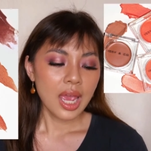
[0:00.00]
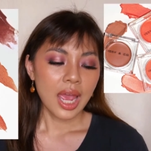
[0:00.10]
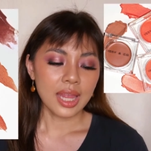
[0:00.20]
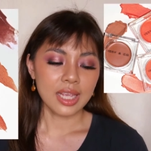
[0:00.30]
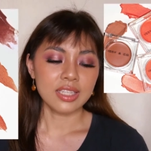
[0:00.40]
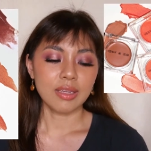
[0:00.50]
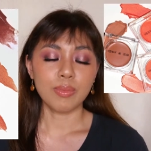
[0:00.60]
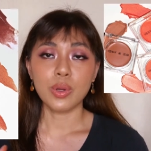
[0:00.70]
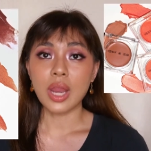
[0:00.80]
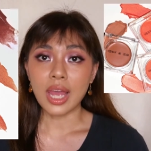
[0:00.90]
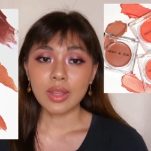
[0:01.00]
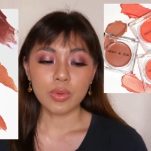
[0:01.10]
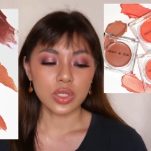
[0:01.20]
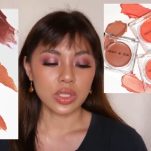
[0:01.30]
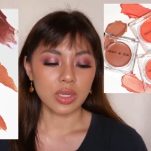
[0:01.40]
And then si Brunette,
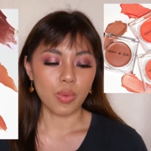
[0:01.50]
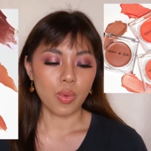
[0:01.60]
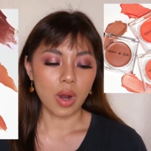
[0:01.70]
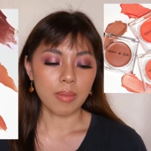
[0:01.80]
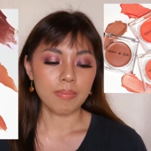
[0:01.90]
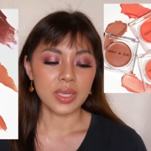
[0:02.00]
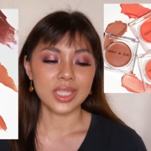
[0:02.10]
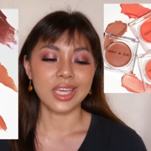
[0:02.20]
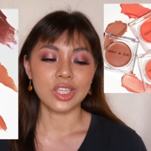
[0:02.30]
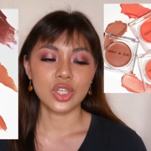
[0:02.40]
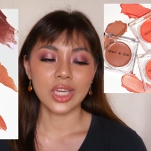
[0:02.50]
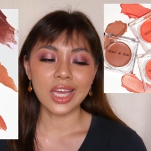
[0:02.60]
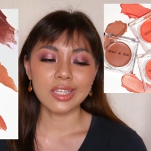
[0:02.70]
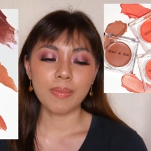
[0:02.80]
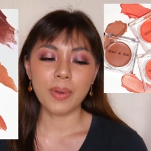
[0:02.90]
which is a warm biscuit
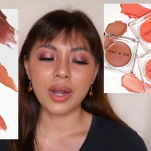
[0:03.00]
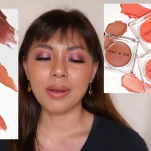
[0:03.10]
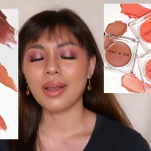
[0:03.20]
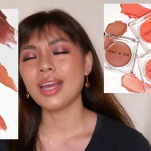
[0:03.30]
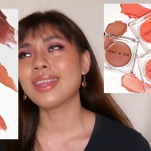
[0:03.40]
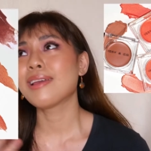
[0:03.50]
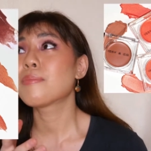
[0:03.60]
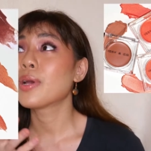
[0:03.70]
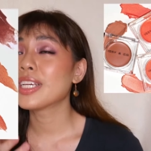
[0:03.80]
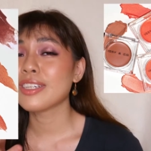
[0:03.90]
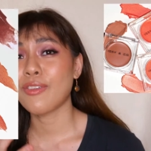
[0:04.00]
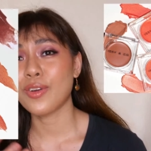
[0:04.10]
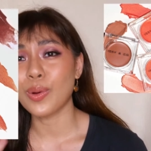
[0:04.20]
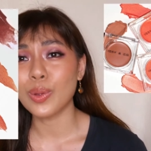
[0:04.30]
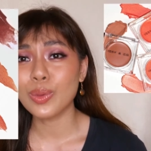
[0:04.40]
shade. So parang, I think pwede siya
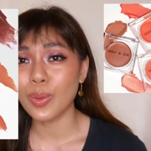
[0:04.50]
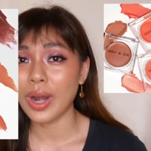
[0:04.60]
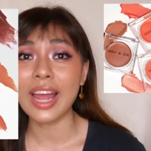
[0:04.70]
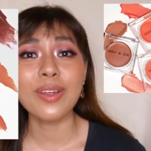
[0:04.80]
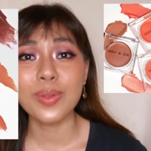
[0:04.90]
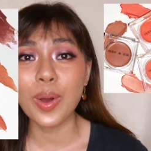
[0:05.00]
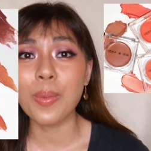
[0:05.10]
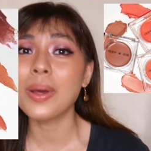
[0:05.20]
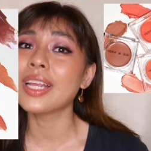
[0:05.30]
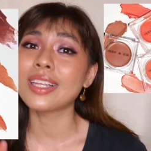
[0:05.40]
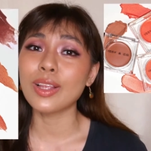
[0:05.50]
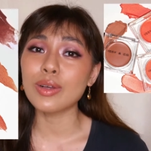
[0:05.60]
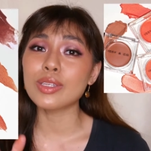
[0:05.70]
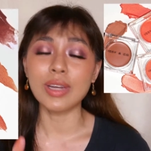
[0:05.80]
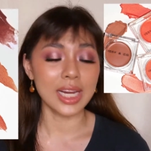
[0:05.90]
for contour. I don't know, but it
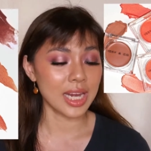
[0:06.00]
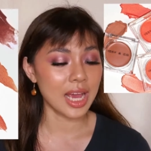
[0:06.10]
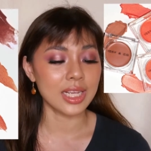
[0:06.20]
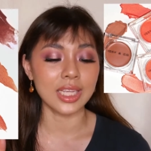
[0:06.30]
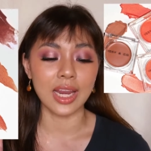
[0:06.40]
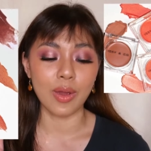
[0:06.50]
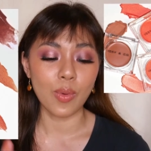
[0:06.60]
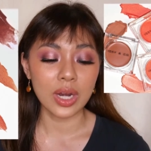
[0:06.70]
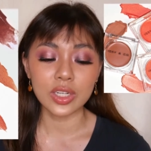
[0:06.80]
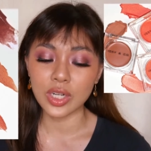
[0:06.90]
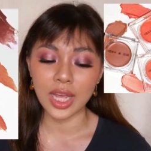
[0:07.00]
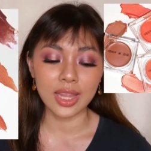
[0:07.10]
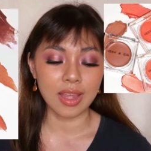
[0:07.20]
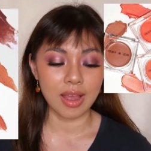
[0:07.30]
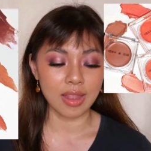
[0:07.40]
looks really nice and I wanna try
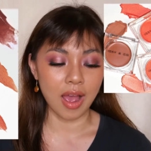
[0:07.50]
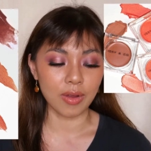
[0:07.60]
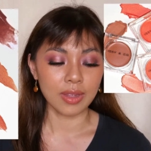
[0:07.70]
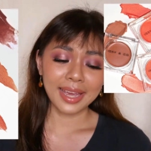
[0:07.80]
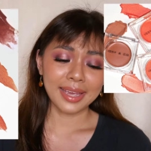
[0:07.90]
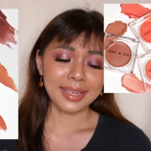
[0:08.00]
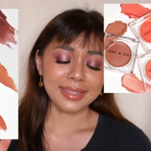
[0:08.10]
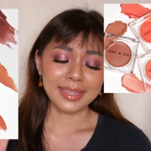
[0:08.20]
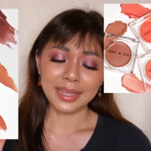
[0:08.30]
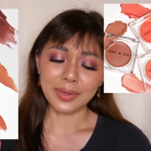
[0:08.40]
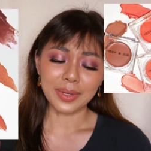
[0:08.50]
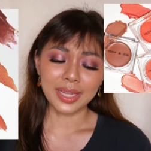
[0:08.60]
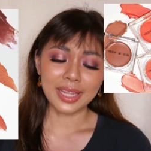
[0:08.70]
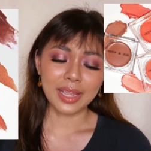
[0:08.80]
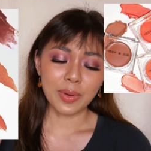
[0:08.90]
that out. And ayun.
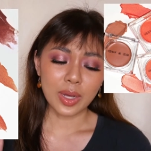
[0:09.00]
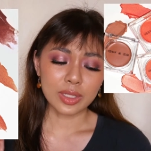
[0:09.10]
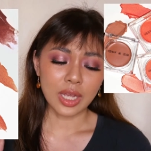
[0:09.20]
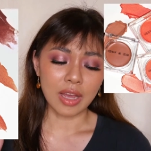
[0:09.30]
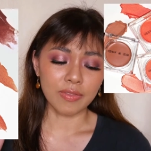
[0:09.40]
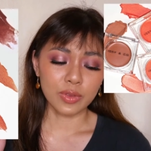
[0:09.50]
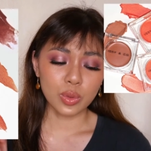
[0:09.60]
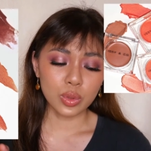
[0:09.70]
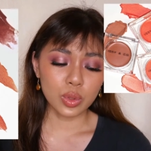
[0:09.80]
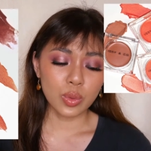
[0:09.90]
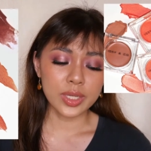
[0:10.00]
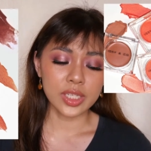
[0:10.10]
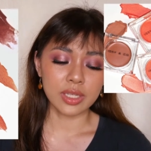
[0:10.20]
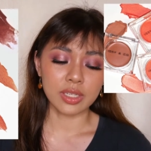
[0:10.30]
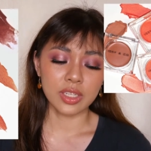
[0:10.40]
And then we also have Tutu, which
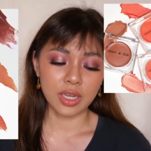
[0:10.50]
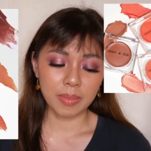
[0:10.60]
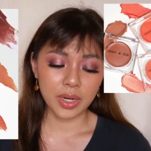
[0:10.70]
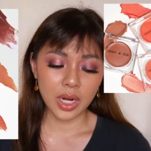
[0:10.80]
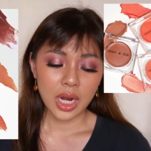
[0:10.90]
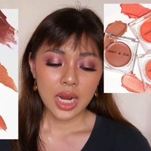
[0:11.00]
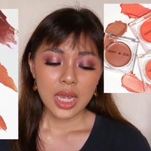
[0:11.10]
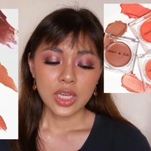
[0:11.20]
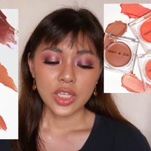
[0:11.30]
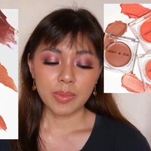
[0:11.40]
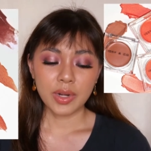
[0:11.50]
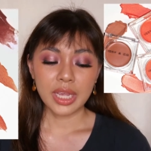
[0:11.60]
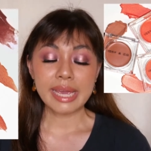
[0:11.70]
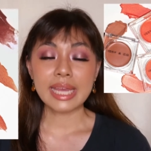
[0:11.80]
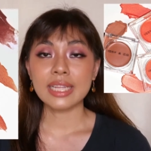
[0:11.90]
is a
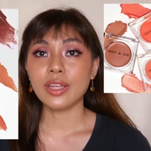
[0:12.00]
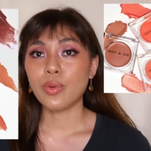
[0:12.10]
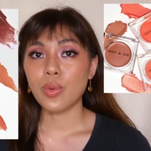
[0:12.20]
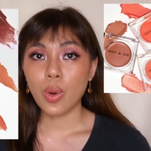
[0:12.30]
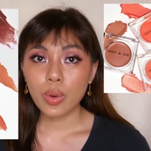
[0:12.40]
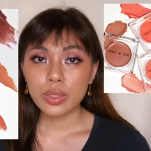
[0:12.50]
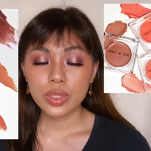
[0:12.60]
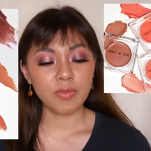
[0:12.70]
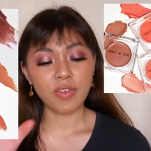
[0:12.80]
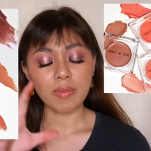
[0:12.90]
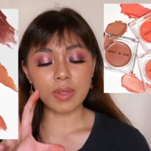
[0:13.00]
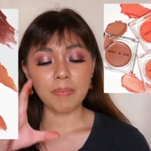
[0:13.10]
shimmering gilded rose. From the